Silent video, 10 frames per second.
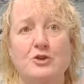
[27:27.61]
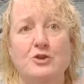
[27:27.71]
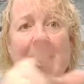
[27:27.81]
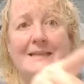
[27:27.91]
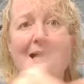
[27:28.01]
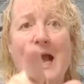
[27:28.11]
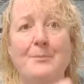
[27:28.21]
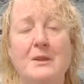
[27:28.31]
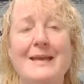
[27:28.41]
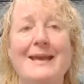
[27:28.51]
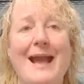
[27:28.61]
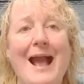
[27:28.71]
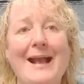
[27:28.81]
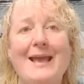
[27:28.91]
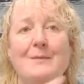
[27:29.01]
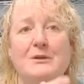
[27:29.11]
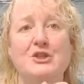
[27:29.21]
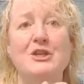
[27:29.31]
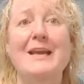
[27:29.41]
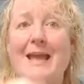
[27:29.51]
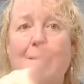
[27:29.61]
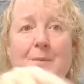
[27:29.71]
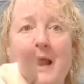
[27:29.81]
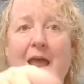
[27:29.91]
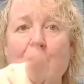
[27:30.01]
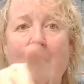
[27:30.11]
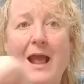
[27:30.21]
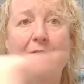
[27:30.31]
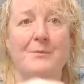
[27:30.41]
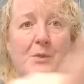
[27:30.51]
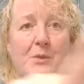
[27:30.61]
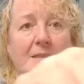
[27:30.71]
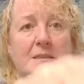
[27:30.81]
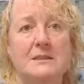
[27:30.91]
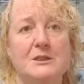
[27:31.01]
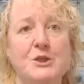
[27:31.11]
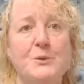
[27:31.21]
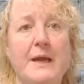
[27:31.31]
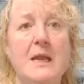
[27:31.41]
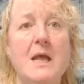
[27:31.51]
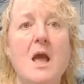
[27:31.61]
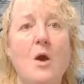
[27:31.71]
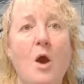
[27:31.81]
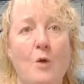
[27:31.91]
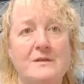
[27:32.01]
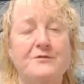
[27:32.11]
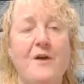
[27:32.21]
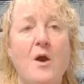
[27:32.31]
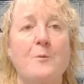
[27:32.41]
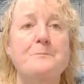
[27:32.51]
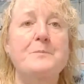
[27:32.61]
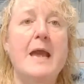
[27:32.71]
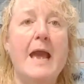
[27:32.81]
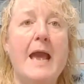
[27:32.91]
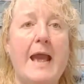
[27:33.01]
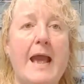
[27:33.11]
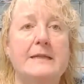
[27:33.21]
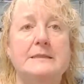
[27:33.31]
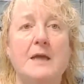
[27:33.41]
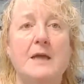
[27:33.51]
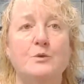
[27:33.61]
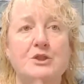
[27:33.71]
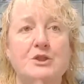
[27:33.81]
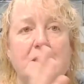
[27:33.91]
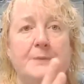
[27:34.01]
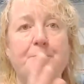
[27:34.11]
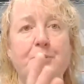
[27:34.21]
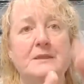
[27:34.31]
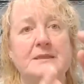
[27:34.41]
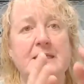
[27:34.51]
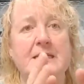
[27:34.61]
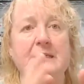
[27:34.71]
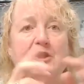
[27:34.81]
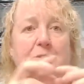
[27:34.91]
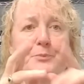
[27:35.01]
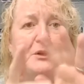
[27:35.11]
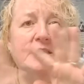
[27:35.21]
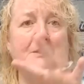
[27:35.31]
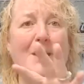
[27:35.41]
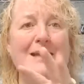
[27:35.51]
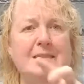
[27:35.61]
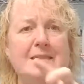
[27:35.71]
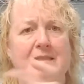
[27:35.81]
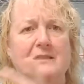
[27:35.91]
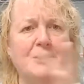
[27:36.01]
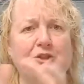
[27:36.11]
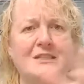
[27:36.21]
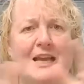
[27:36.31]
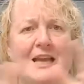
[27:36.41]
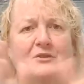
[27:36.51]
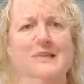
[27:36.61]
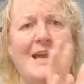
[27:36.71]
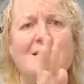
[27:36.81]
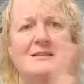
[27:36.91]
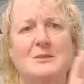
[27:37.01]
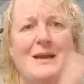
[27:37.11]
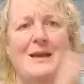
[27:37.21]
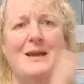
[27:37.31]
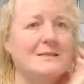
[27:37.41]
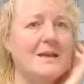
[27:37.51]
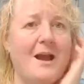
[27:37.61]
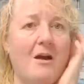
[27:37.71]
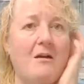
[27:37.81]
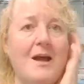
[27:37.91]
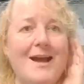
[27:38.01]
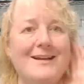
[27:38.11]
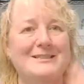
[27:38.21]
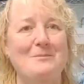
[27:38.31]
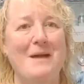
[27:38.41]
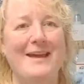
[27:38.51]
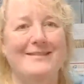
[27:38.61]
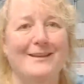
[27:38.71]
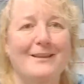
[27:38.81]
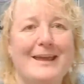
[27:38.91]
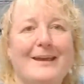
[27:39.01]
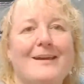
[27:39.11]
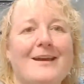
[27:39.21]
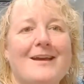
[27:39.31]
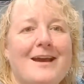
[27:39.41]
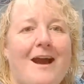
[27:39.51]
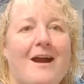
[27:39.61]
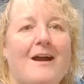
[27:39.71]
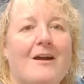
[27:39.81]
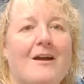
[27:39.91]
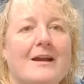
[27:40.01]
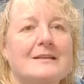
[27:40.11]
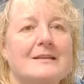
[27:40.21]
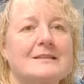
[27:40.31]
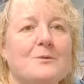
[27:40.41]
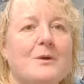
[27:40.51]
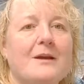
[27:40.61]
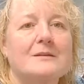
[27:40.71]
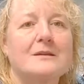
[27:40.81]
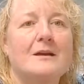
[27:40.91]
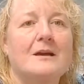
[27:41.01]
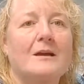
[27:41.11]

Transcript: I can't type a link. I can, but she can't. But I don't have a place to do it on this phone. And so she puts in, and she puts spaces. So you just have to take the spaces out to make the link. All right, let's see what else.